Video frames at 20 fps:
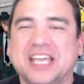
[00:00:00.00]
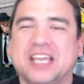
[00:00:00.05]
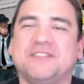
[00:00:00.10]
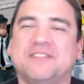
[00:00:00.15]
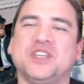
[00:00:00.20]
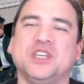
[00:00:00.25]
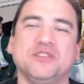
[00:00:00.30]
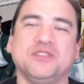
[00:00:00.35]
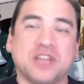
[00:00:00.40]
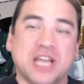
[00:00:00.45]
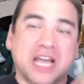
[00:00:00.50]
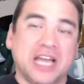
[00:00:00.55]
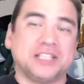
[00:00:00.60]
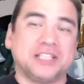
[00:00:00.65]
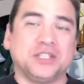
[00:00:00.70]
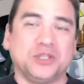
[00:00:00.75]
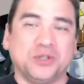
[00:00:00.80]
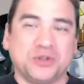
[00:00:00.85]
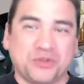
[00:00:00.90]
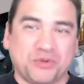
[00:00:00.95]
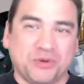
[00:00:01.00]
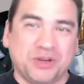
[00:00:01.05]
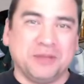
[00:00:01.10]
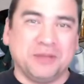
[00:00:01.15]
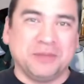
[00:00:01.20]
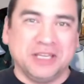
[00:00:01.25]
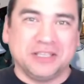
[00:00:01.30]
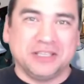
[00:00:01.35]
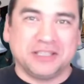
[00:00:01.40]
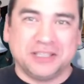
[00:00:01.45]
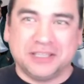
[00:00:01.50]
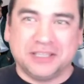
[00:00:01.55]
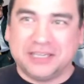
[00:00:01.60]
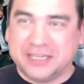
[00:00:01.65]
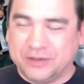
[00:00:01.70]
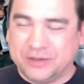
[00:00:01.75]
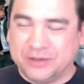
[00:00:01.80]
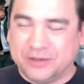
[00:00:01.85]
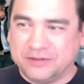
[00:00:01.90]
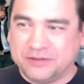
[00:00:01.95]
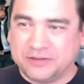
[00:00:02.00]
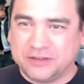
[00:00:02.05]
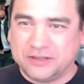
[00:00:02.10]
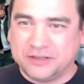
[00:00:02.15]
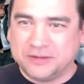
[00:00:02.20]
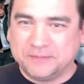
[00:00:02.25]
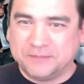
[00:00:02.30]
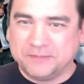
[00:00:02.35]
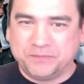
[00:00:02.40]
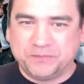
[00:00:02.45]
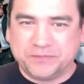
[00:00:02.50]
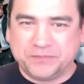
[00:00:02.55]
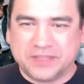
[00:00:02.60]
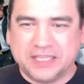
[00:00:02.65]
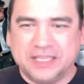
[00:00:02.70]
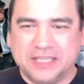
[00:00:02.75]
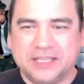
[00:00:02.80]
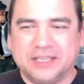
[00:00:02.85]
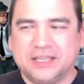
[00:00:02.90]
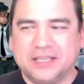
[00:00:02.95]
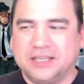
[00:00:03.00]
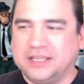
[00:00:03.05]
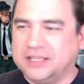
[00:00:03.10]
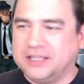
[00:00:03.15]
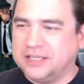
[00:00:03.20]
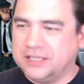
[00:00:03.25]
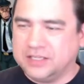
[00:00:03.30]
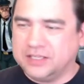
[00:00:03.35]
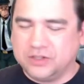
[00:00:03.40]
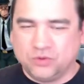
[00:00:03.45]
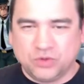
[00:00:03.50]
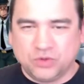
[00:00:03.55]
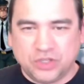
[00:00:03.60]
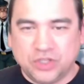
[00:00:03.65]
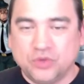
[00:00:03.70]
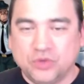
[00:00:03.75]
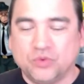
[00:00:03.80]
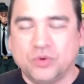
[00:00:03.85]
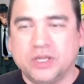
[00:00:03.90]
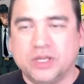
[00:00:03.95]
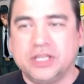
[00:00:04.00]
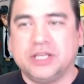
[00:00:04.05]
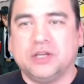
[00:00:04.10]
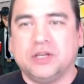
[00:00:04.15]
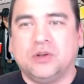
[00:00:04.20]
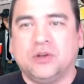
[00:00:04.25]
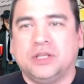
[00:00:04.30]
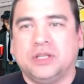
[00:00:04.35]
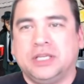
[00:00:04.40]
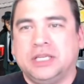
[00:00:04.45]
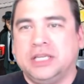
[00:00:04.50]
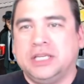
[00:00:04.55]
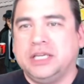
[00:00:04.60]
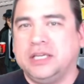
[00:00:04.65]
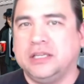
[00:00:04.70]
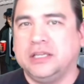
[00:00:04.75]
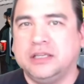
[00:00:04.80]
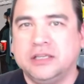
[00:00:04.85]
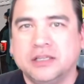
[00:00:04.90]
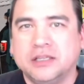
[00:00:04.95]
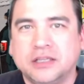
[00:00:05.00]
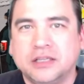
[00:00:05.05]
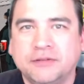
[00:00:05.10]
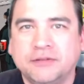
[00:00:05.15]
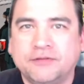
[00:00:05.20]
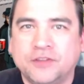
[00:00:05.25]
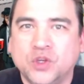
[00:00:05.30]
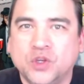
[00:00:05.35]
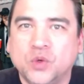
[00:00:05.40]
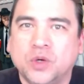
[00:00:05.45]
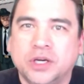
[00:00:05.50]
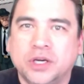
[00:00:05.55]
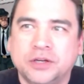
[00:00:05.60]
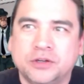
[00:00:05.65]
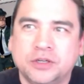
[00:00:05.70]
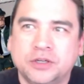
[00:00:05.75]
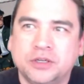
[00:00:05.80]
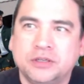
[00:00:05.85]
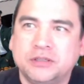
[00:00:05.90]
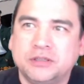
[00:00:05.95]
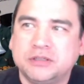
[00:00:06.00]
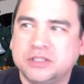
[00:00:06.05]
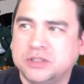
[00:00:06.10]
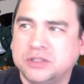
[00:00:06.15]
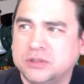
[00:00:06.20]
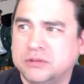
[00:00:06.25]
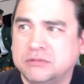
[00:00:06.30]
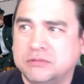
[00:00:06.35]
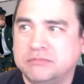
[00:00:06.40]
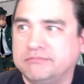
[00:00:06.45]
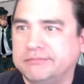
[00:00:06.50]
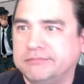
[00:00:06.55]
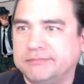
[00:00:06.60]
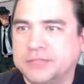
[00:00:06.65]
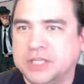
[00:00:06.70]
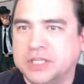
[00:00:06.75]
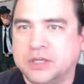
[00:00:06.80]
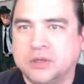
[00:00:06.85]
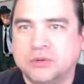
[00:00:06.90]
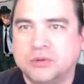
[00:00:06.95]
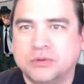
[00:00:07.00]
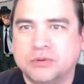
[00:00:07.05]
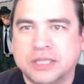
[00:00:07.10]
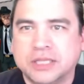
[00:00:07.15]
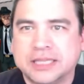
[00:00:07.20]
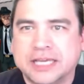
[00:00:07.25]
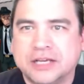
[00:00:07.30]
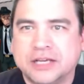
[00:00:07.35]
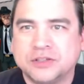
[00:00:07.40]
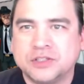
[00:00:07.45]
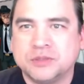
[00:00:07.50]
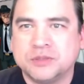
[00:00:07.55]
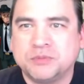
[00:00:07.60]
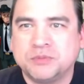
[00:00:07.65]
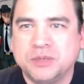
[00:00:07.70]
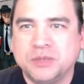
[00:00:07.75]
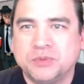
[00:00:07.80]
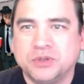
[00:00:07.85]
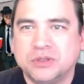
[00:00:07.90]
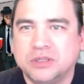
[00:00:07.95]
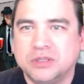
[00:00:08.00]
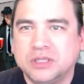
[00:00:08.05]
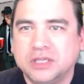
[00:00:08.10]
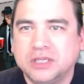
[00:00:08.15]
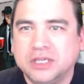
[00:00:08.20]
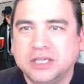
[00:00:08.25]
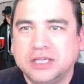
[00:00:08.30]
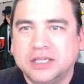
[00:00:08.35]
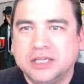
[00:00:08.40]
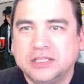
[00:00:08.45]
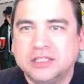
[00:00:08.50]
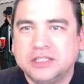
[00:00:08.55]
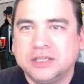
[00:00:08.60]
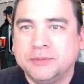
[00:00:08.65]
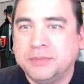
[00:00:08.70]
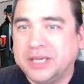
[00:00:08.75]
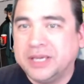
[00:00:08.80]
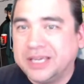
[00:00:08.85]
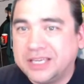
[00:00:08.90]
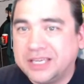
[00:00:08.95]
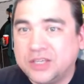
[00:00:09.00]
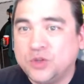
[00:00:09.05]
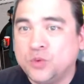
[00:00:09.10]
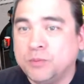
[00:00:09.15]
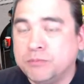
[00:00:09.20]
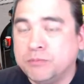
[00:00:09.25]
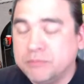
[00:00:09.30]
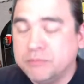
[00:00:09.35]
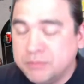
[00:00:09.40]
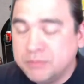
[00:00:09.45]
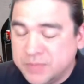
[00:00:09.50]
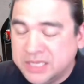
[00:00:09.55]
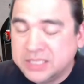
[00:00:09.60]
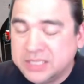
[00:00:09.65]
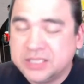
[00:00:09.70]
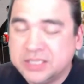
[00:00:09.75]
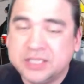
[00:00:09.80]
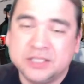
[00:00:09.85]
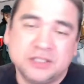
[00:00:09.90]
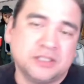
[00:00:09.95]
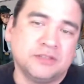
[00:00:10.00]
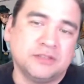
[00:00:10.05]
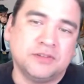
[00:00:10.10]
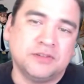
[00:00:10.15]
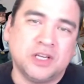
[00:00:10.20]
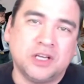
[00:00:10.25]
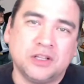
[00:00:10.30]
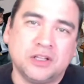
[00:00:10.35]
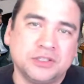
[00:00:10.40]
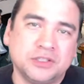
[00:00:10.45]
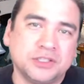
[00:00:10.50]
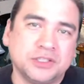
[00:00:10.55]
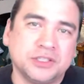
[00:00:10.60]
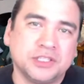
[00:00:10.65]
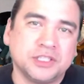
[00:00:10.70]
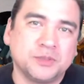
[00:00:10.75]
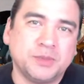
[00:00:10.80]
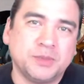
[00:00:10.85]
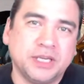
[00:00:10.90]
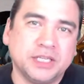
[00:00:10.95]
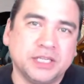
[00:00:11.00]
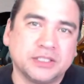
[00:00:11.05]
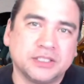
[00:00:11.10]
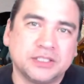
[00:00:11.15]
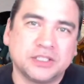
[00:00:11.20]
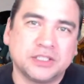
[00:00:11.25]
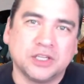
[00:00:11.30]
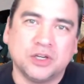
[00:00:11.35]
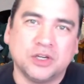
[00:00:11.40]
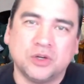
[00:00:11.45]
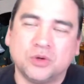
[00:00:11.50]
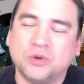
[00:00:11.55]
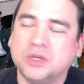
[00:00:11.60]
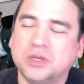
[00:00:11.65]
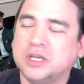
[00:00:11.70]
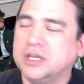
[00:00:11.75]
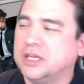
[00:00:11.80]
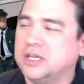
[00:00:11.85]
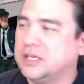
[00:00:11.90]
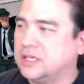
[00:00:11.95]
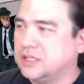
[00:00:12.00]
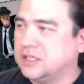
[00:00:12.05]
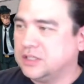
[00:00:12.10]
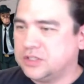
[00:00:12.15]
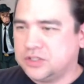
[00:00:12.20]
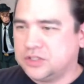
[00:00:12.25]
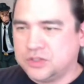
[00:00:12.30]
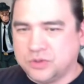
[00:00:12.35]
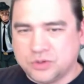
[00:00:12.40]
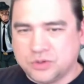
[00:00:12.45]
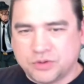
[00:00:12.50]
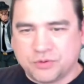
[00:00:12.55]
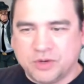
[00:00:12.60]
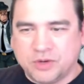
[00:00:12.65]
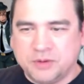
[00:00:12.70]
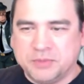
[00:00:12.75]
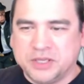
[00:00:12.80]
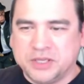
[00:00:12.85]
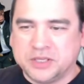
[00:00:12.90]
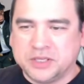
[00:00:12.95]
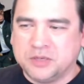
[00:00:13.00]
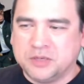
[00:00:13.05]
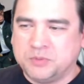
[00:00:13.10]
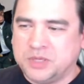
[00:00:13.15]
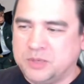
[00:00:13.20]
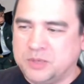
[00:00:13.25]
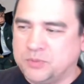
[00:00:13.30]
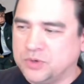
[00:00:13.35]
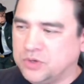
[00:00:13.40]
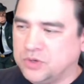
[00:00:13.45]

If you've got 2 or 3 million, however, you really only need a few hundred to 1,000 people to make you millions of dollars in this space. So 2 or 3 million people,